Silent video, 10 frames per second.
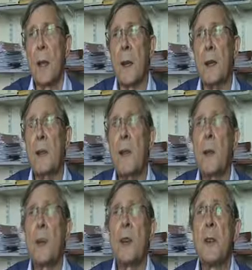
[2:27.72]
that
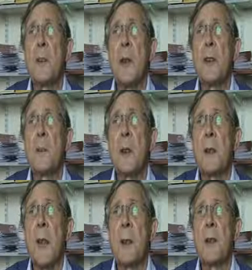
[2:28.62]
distinguishes
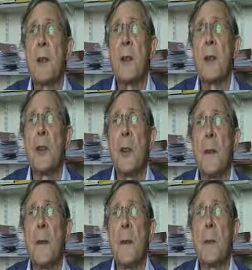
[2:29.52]
task-based language
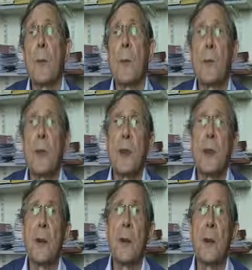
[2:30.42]
teaching from more
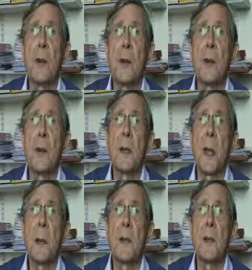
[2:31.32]
traditional approaches to
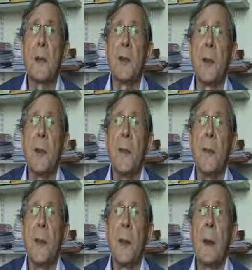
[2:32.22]
language teaching,
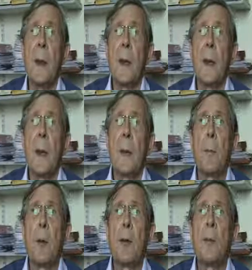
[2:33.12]

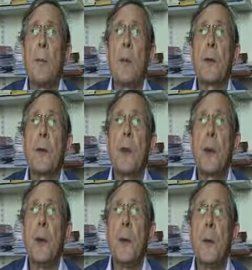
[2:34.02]
because in more
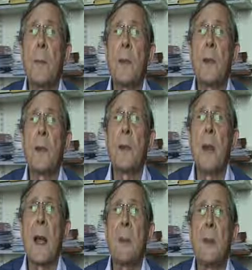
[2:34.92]
traditional approaches to
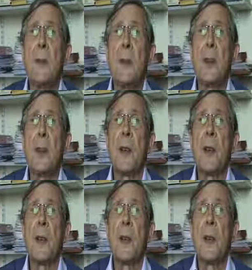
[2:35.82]
language
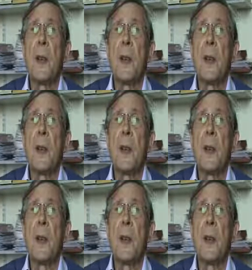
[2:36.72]
teaching,